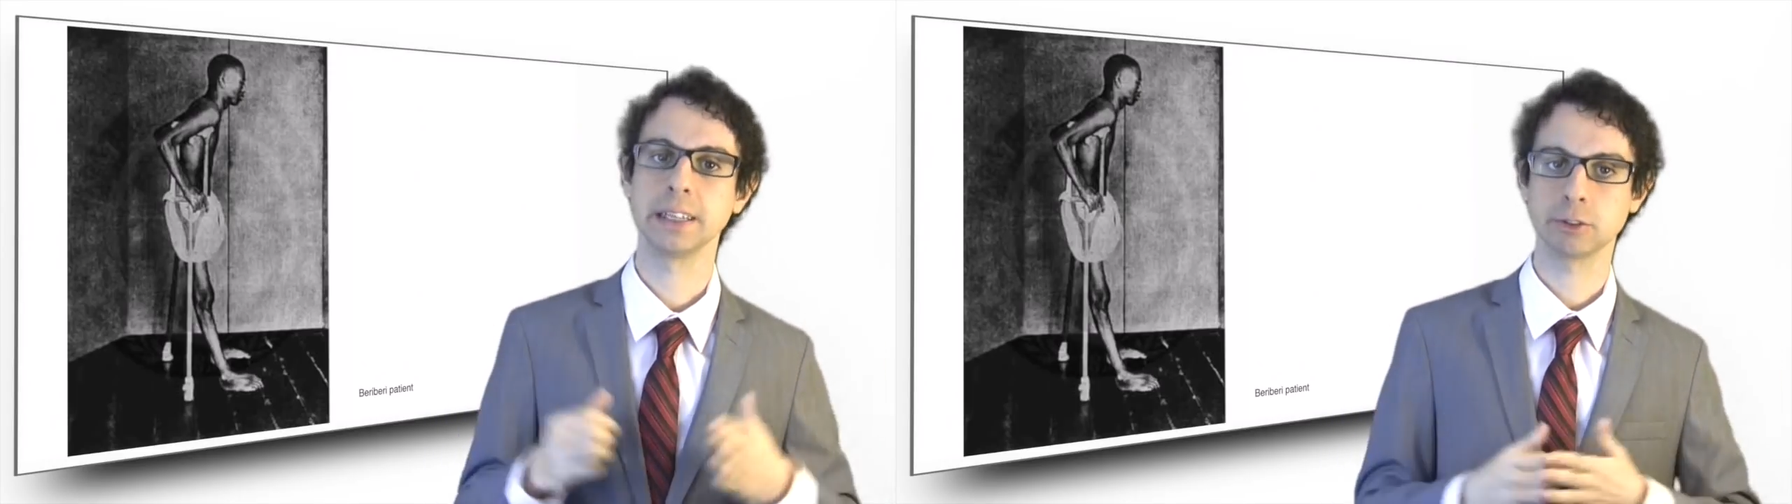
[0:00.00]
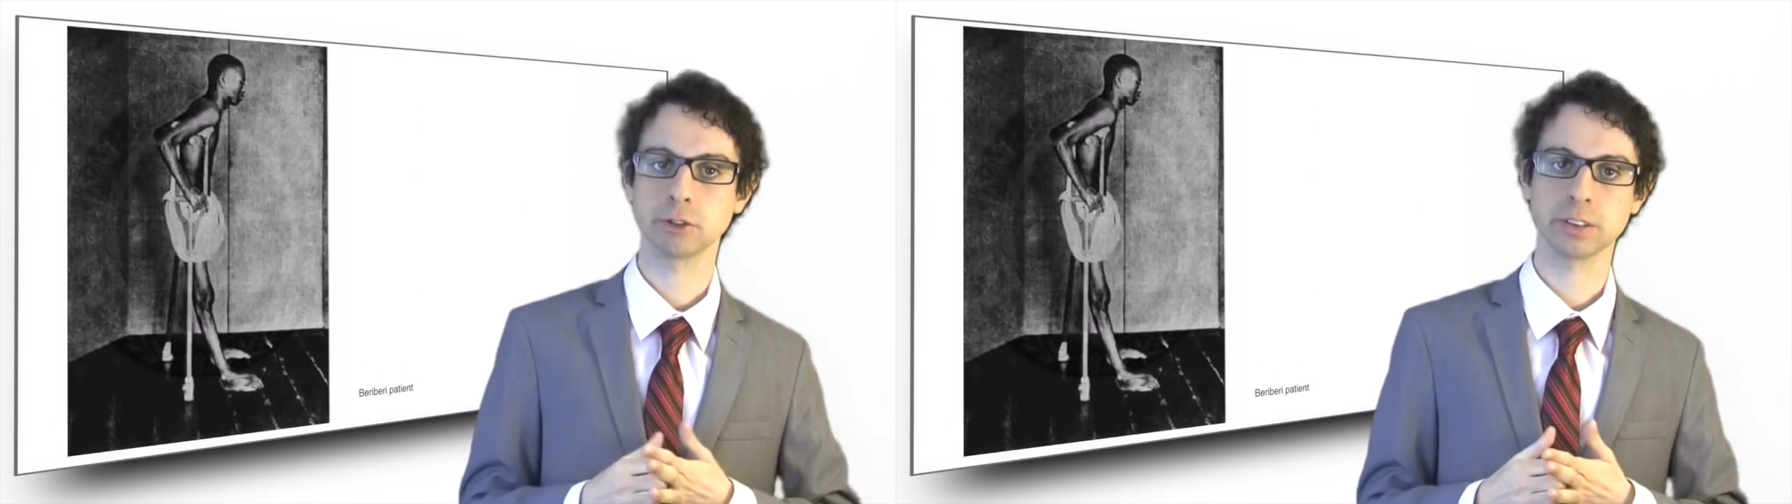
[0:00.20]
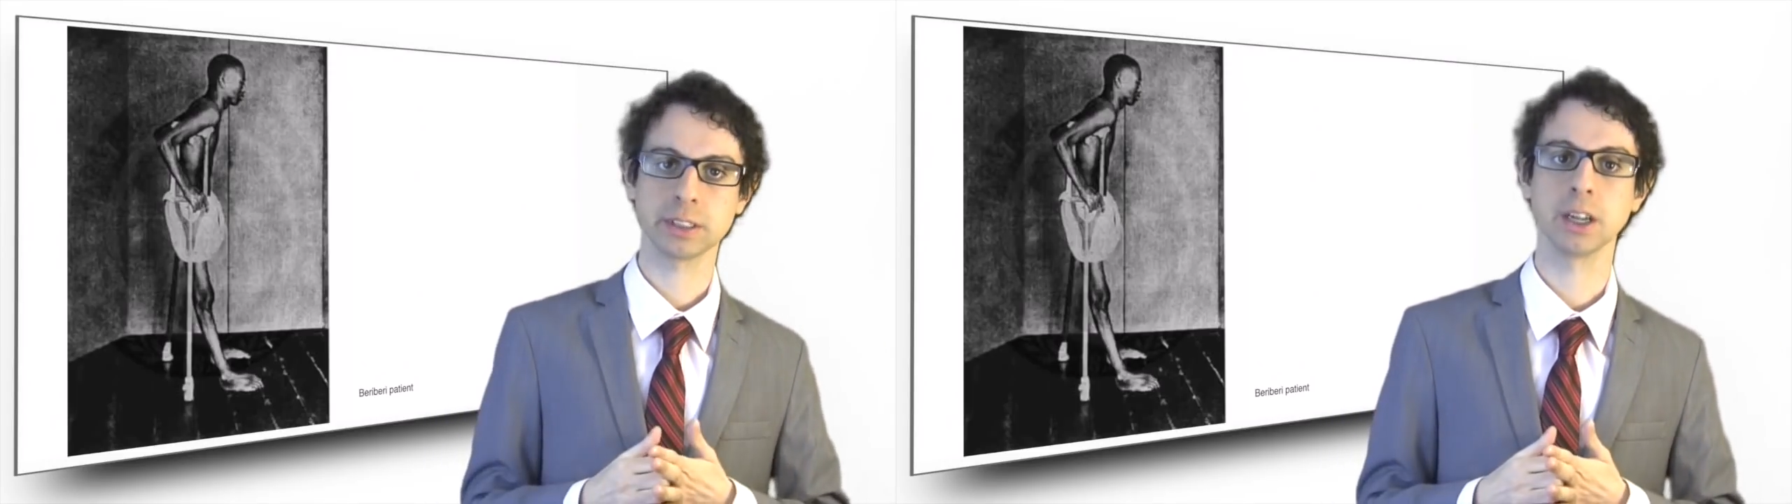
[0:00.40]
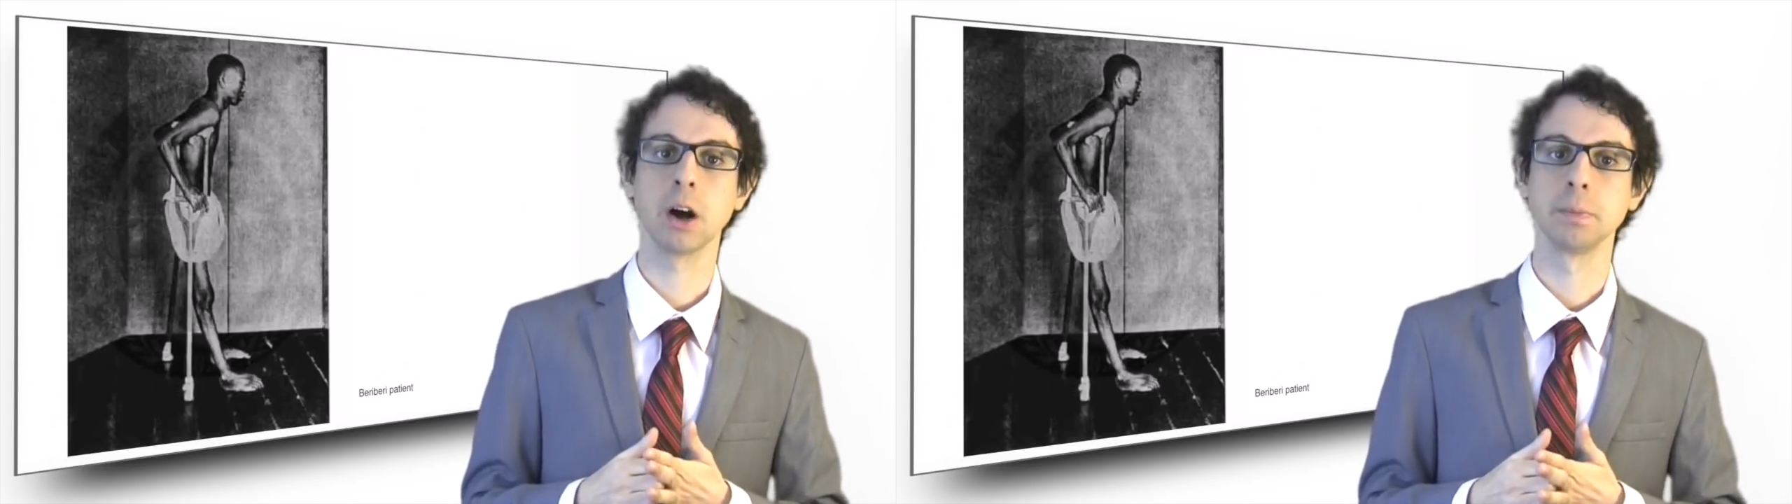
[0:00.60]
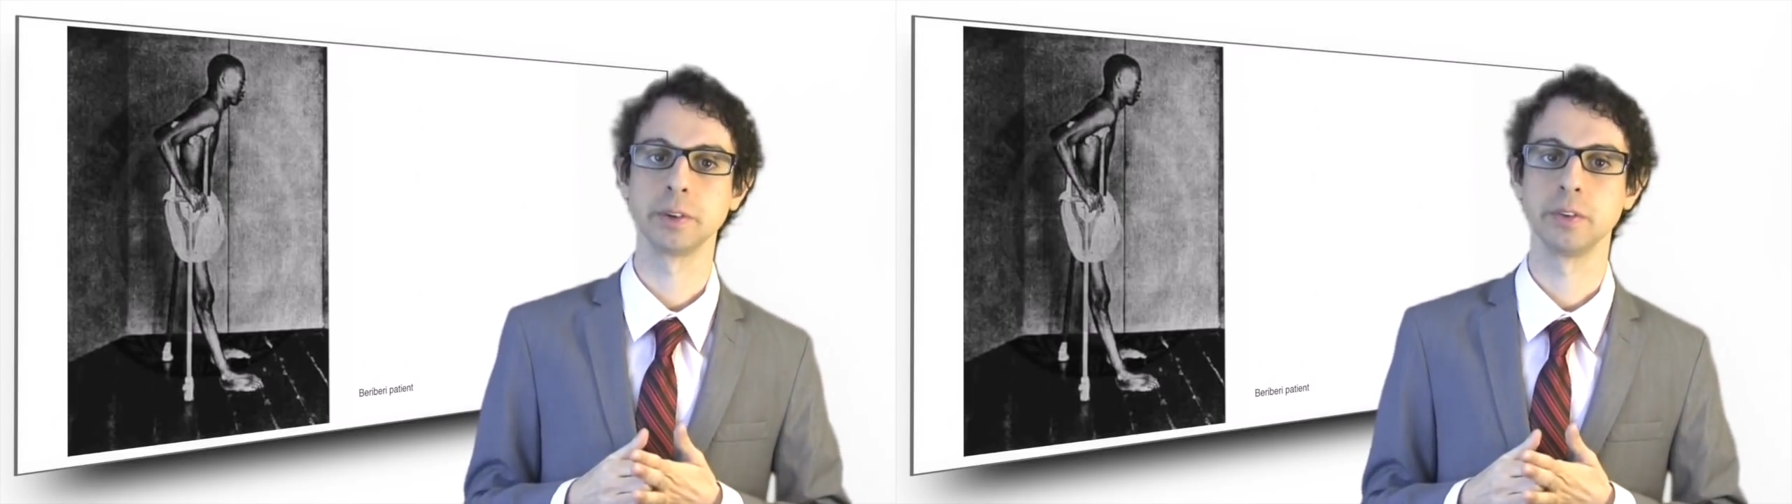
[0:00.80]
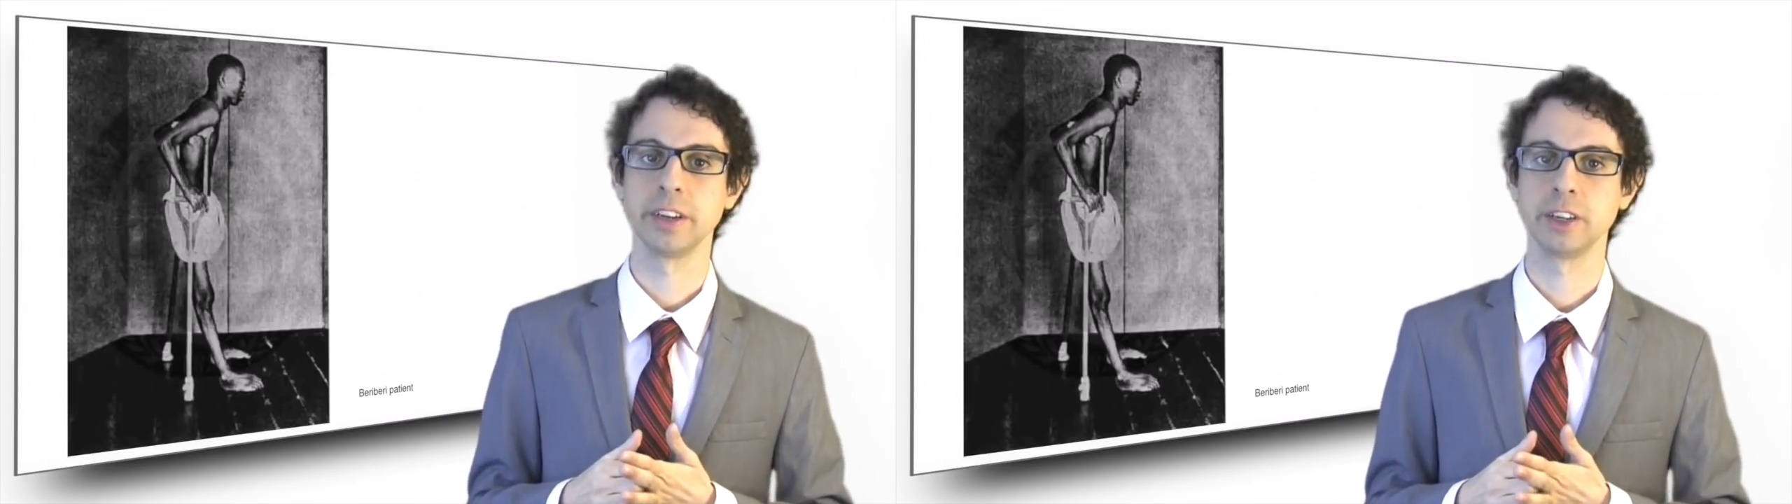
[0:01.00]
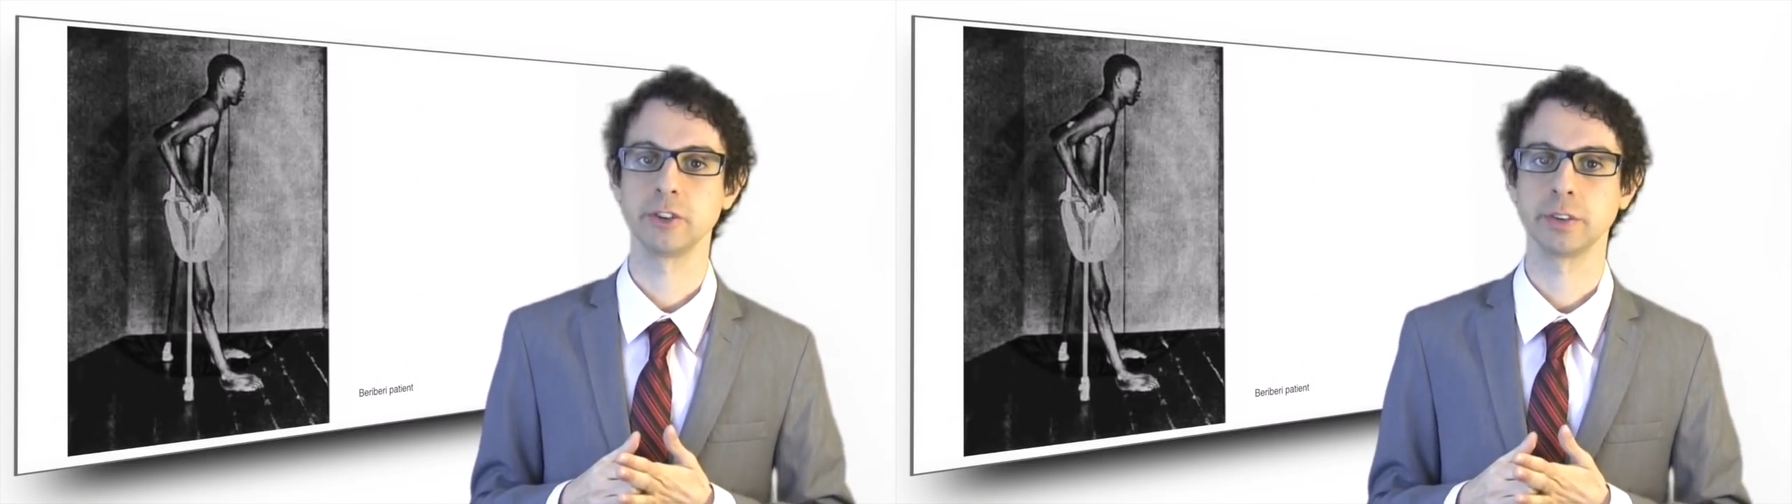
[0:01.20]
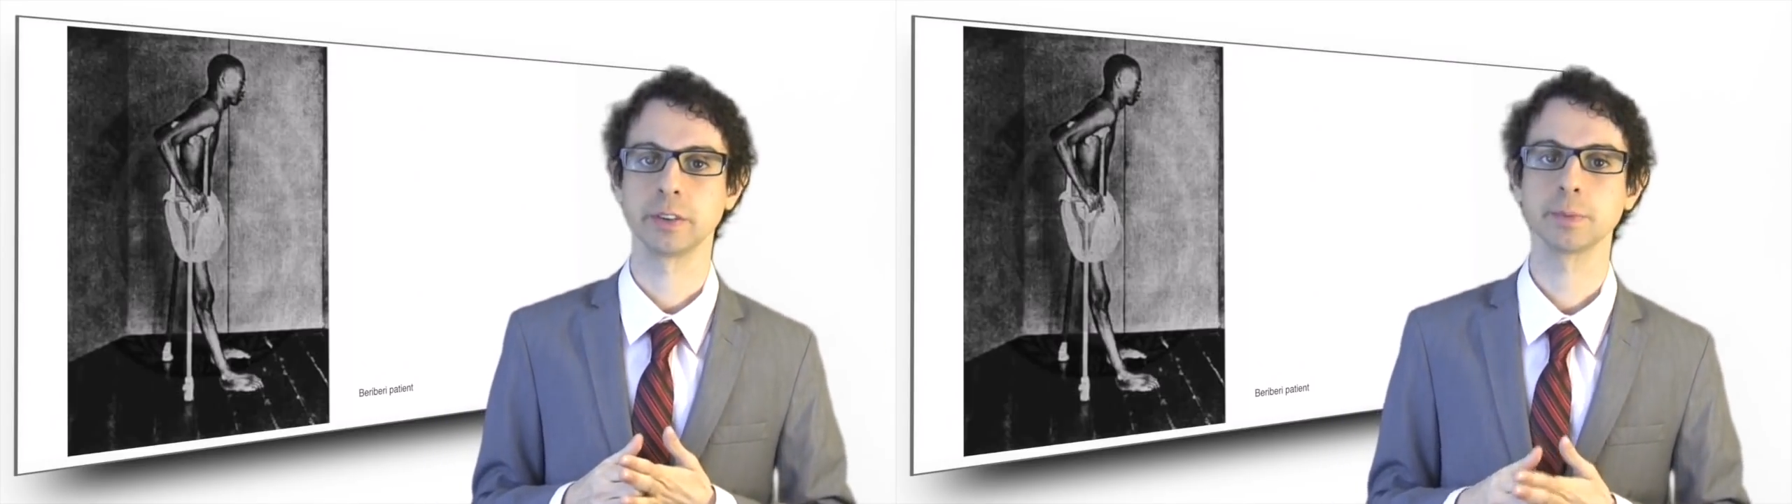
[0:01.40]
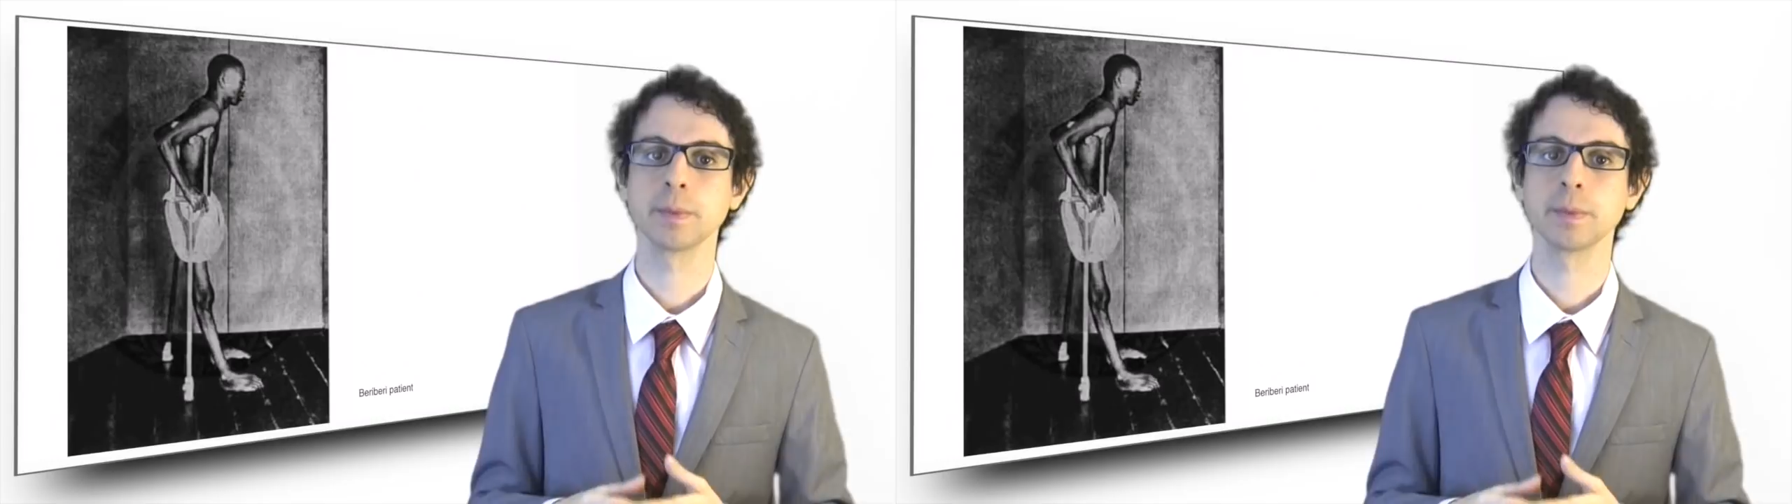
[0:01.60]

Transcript: interesting observations